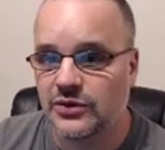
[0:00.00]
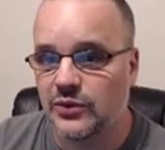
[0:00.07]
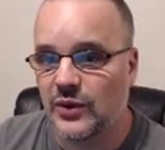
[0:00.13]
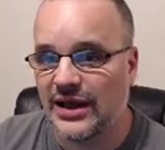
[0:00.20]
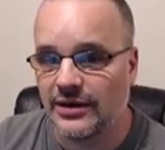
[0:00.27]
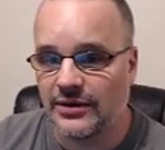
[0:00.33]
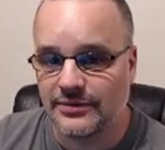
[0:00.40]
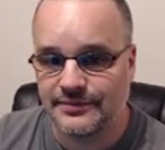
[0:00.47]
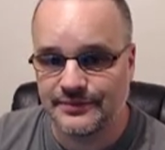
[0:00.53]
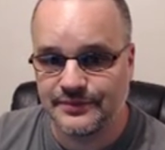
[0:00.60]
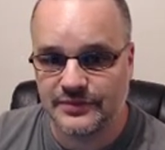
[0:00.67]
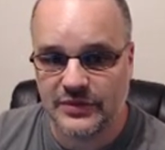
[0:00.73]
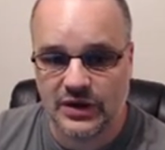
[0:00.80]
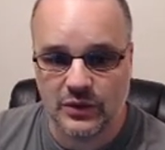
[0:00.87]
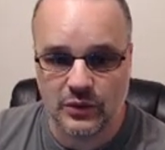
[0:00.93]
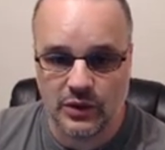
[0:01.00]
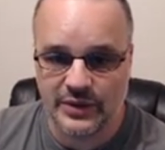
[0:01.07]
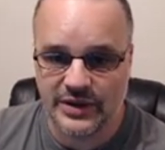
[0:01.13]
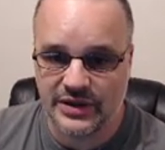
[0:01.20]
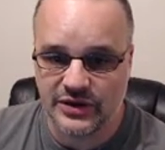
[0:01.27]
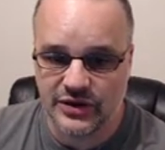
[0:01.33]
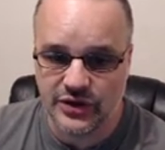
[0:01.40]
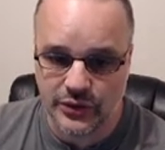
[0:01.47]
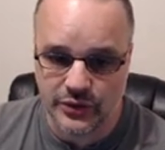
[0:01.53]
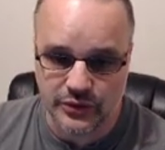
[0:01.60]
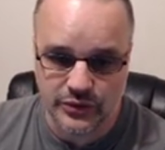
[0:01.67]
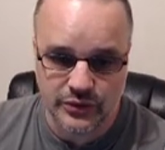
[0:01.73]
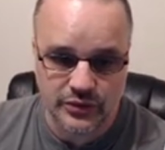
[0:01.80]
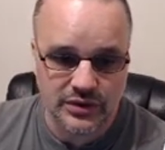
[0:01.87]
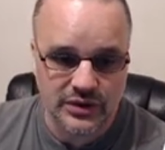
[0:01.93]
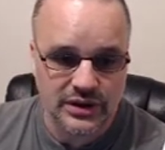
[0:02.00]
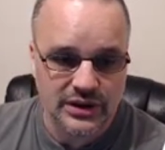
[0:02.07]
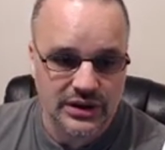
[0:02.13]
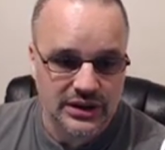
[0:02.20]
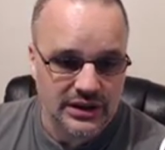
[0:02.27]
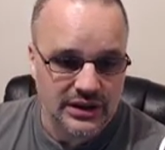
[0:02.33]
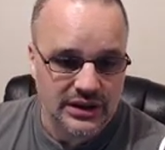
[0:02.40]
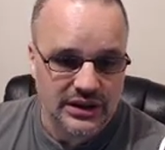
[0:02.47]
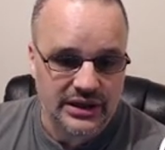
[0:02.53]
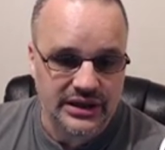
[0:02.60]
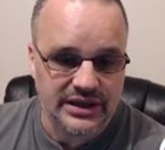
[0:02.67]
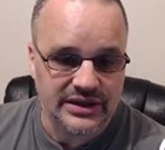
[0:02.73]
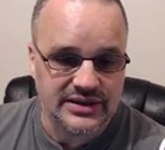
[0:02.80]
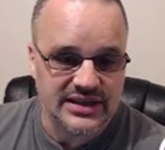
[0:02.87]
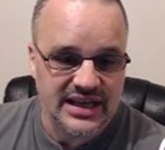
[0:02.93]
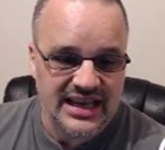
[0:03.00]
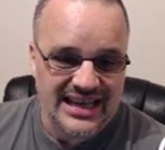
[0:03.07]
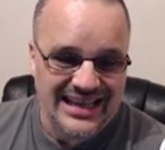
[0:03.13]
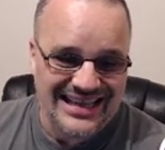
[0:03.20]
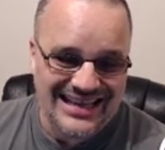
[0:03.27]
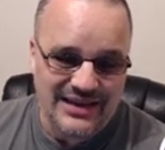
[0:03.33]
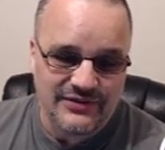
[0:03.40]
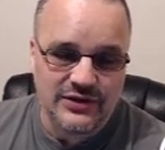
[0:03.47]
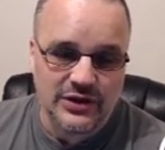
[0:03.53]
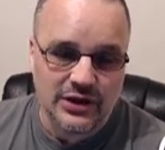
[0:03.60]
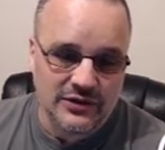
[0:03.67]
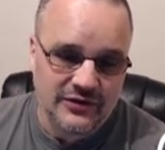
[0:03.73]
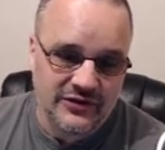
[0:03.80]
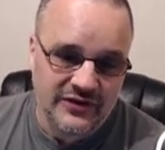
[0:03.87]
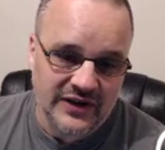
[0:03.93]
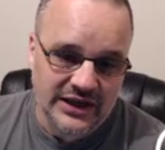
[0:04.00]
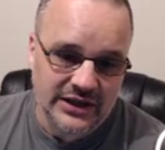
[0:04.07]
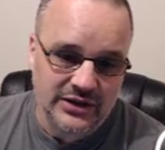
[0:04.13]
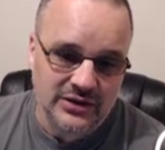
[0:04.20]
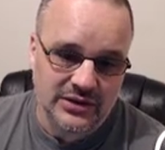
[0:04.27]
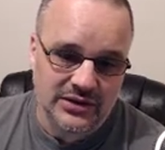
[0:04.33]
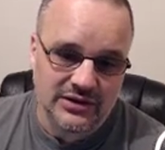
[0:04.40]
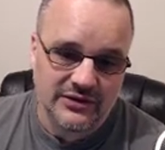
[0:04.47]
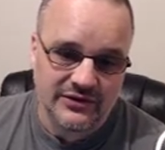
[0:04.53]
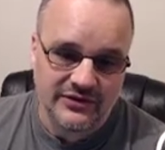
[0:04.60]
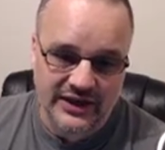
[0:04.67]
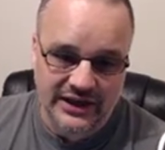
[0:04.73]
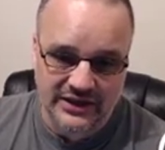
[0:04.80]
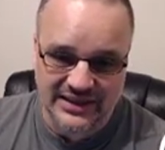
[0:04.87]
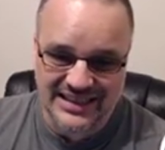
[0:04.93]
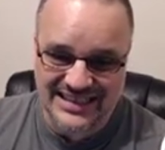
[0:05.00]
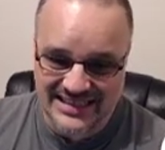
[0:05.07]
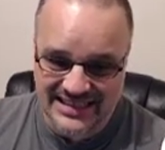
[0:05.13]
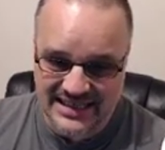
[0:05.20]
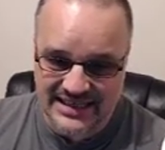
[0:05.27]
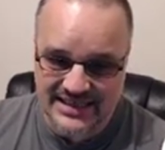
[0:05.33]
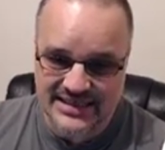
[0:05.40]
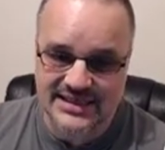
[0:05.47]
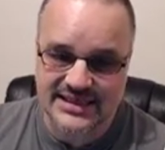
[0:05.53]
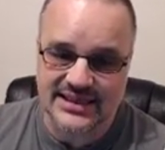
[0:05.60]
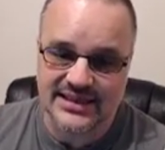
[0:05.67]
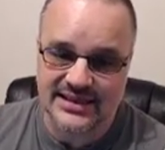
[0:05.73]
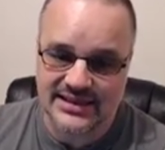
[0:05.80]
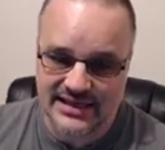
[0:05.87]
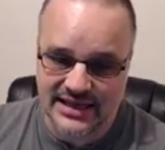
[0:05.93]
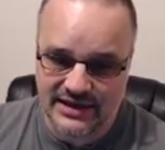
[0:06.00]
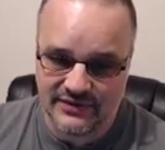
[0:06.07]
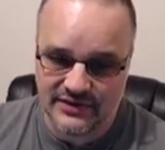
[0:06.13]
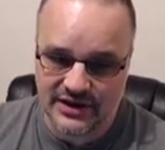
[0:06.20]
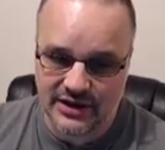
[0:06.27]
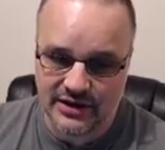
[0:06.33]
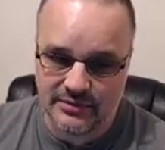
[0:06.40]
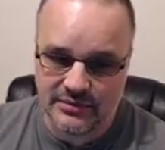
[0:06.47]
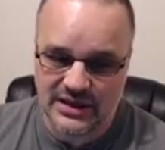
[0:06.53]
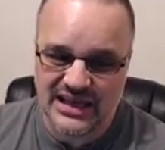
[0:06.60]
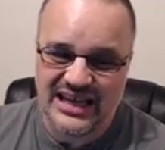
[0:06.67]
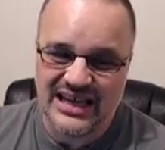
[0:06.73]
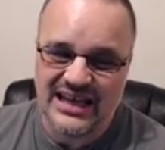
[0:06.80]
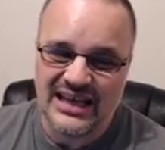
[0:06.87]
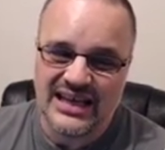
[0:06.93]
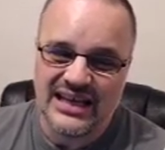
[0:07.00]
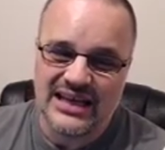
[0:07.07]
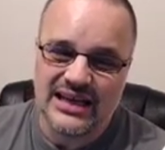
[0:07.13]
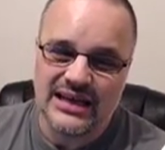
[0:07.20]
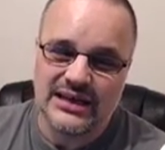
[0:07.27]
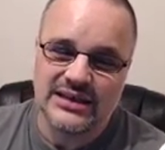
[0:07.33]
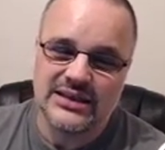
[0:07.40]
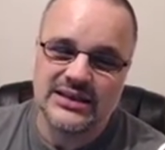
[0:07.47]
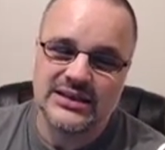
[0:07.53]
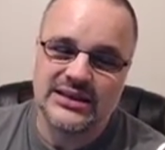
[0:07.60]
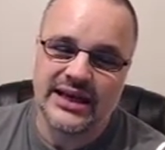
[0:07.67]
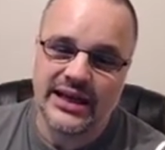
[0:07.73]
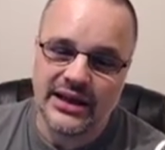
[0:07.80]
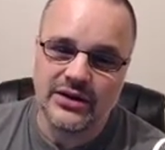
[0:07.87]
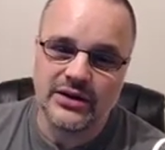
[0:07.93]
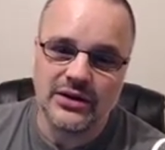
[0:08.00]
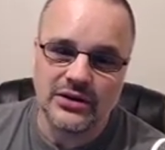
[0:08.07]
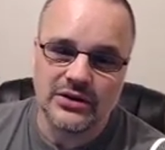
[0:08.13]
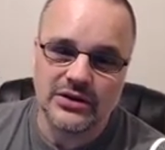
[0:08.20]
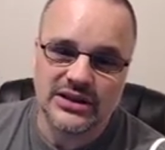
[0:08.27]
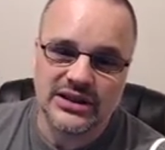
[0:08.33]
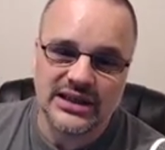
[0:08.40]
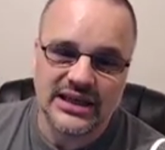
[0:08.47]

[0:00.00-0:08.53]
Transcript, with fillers: Well, what we can do is if not file, file exists, save game, take a look